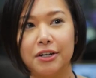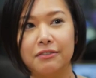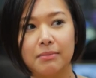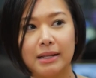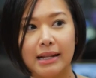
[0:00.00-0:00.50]

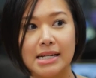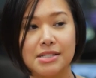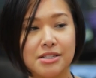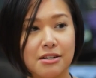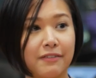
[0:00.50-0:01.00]
from the
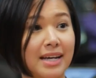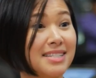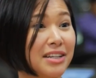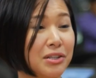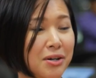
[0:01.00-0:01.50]
lessons of
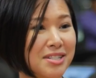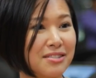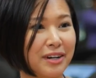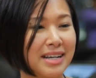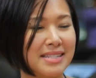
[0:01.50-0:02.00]
EDSA DOS,
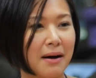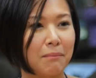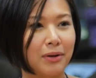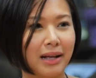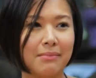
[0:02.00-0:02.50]
for
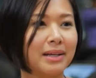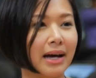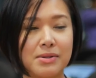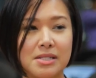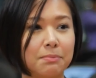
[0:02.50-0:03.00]
example. I mean, I
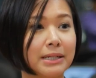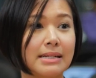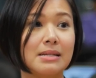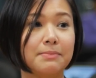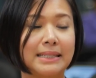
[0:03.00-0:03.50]
was a
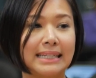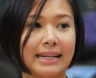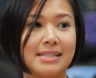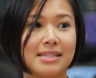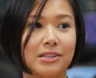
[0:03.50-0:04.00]
participant in
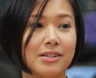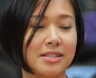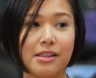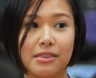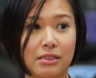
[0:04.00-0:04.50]
EDSA DOS.
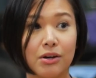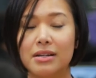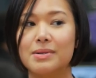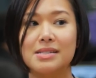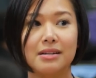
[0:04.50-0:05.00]
I thought it
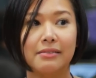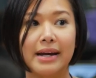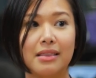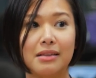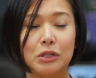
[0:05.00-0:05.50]
was the right
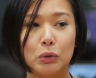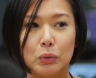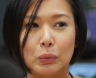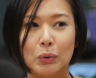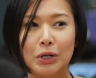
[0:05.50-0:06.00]
thing to
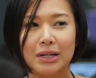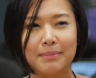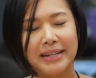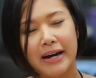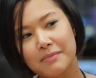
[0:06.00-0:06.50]
do. But
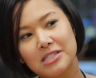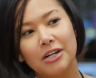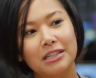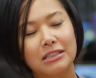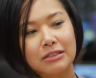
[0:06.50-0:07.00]
now I'm
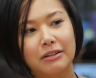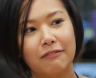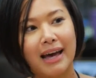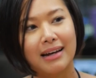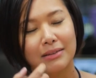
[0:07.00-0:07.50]
starting to
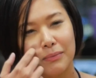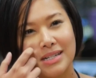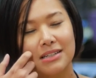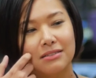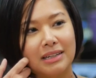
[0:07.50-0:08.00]
reflect was
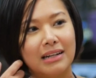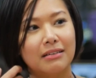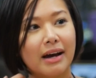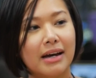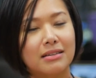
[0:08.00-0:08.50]
it really
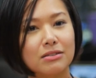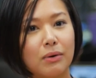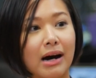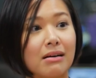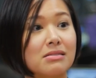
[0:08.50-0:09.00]
right to
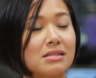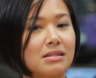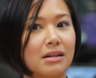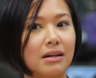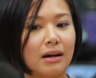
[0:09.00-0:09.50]
oust
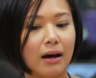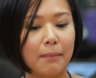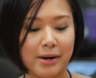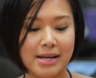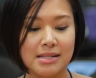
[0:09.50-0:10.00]
a
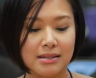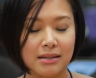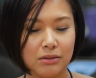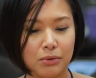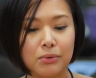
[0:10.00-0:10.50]

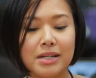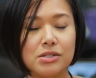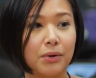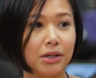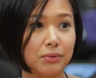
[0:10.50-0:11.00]
president who is
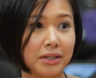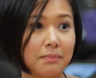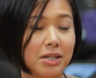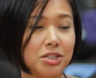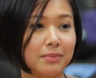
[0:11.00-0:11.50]
going through an
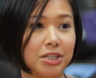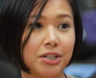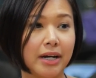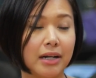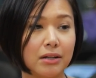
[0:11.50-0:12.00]
impeachment
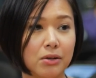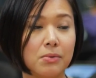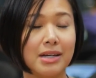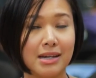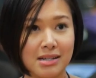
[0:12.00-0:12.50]
trial, who
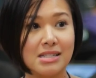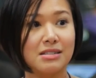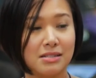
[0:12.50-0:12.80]
is